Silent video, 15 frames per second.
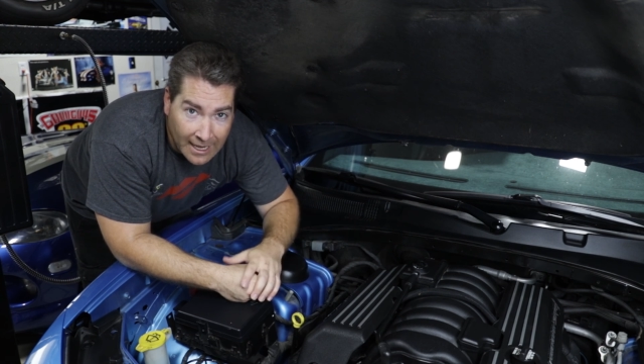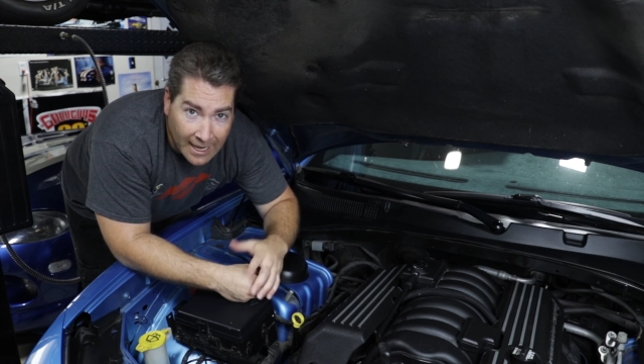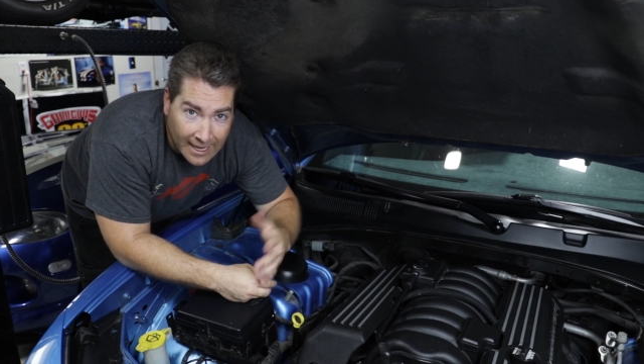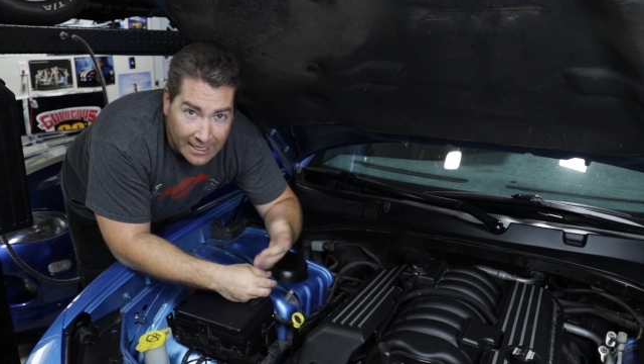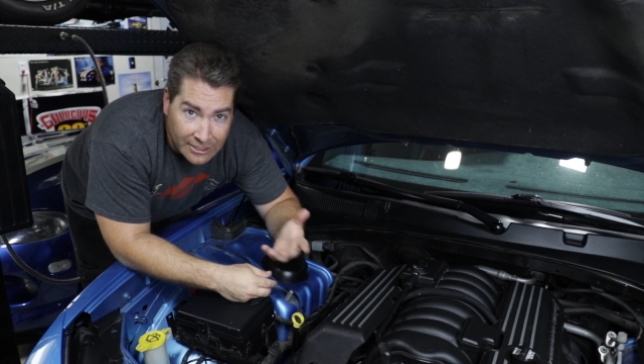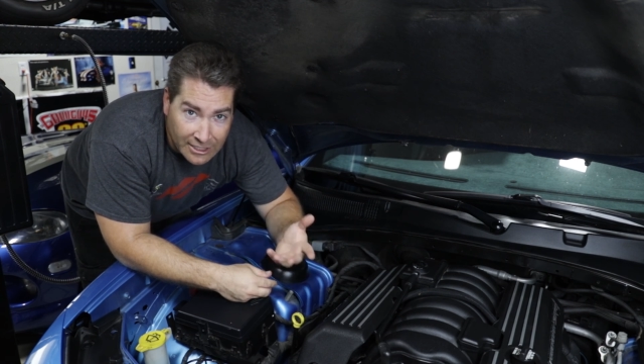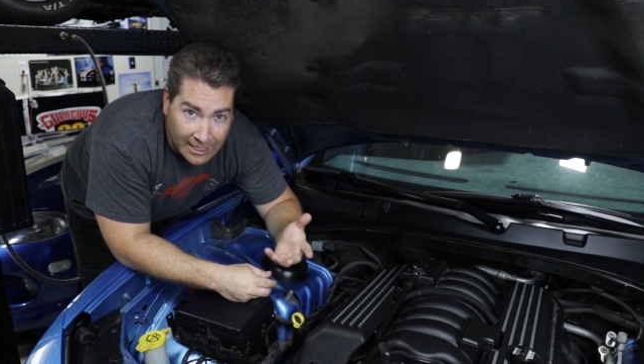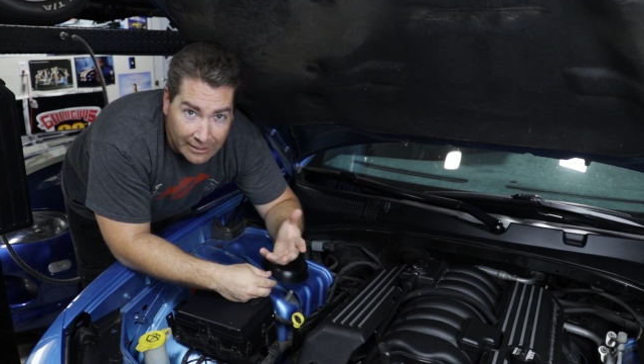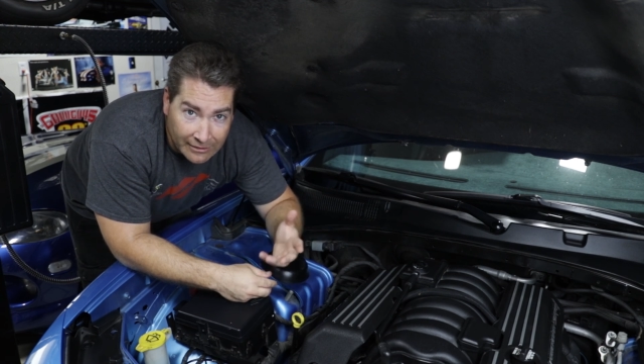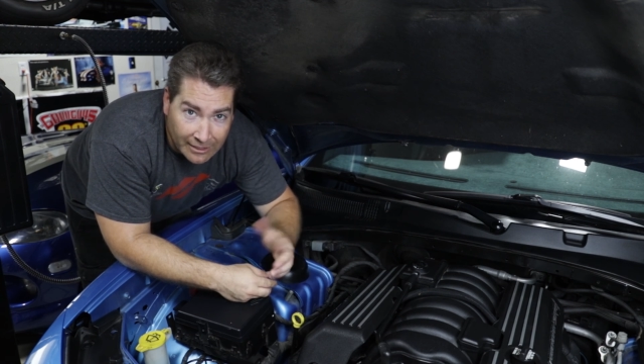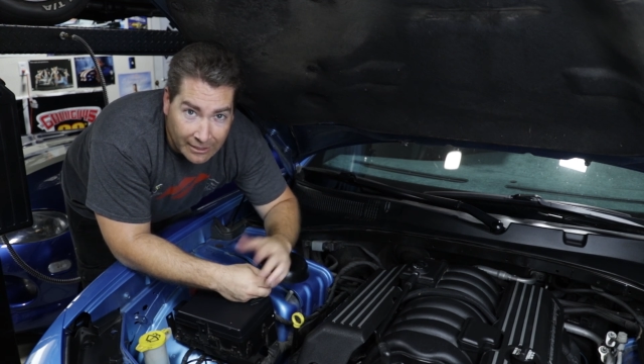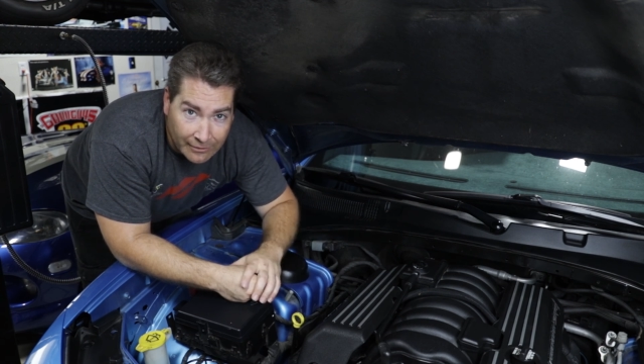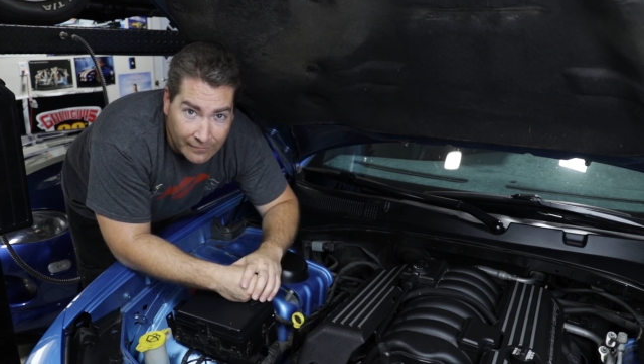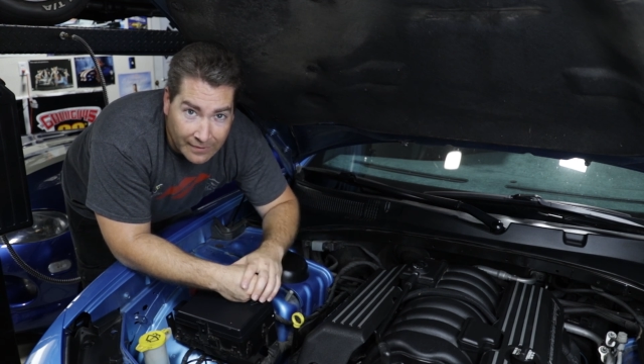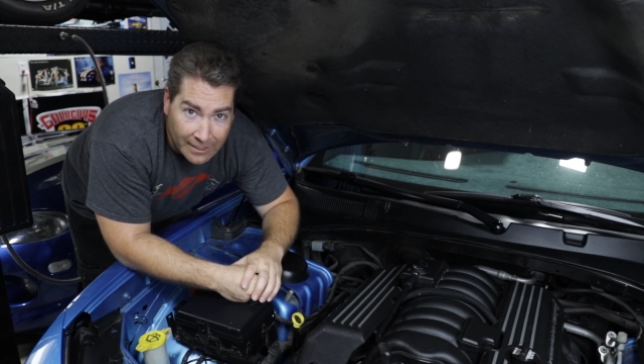and check out the
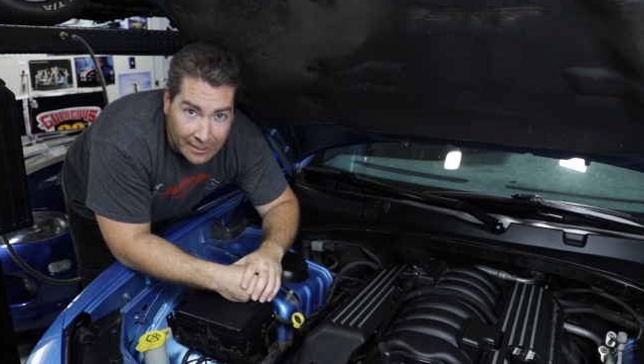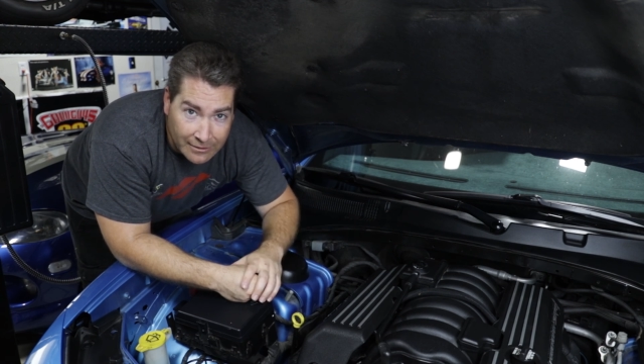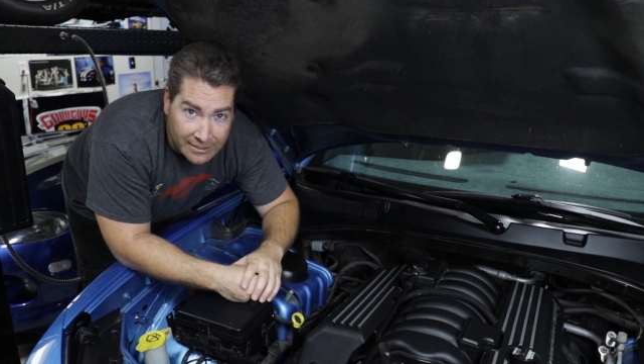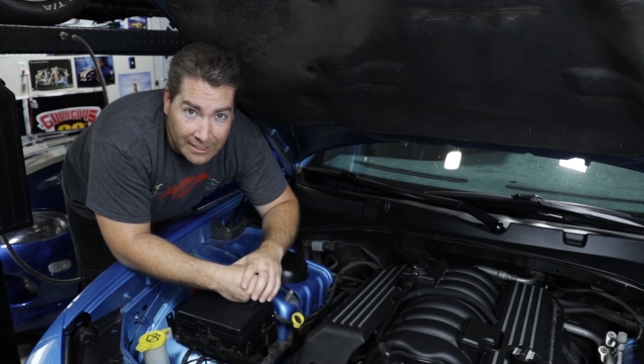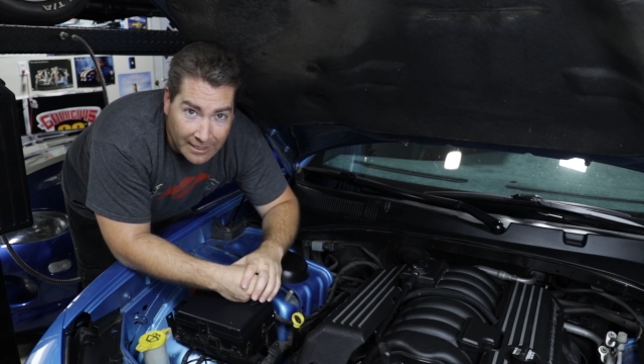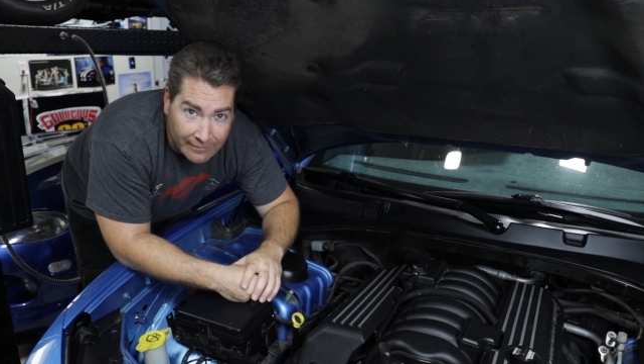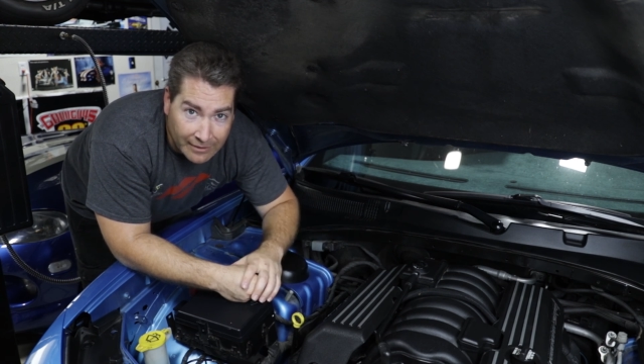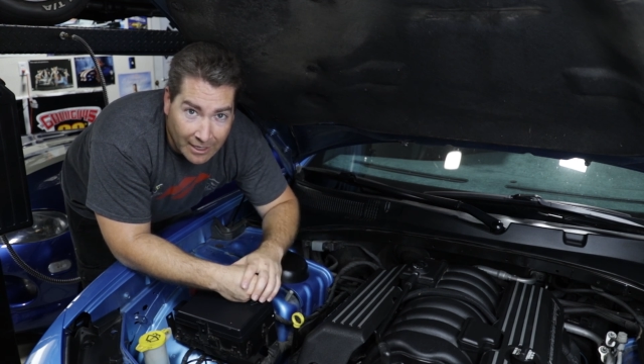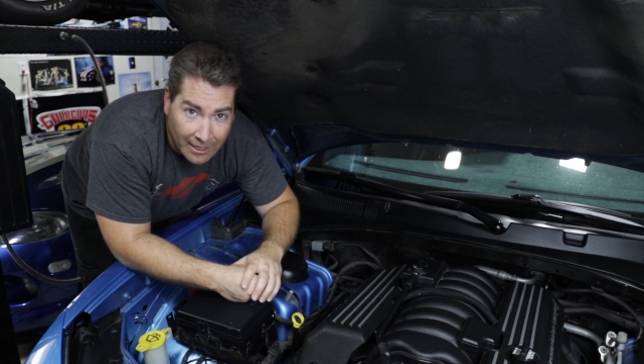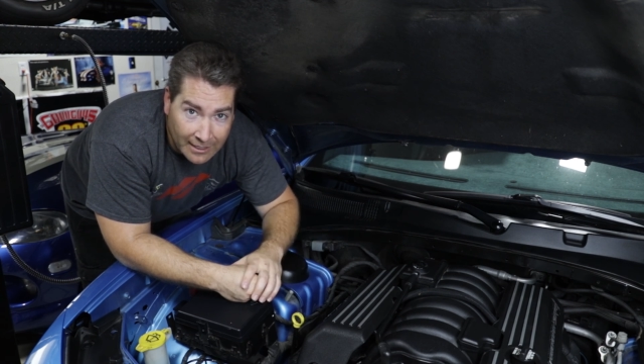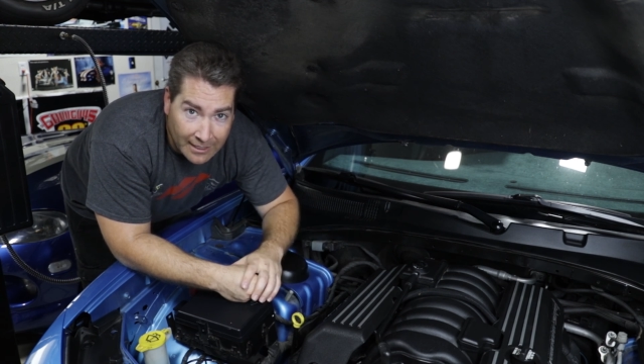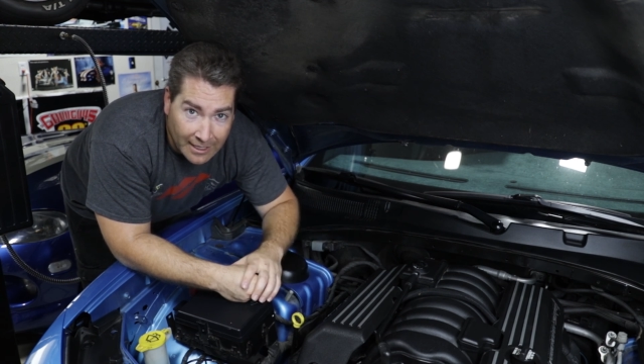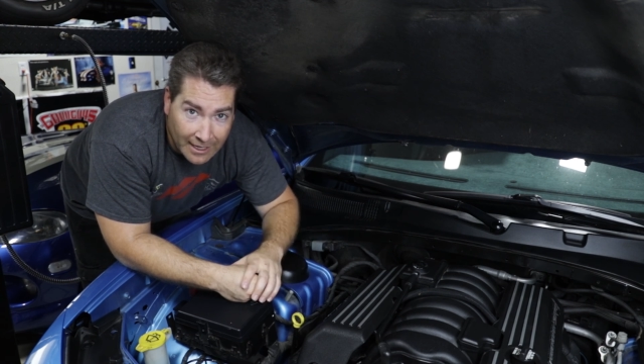other videos that I've got,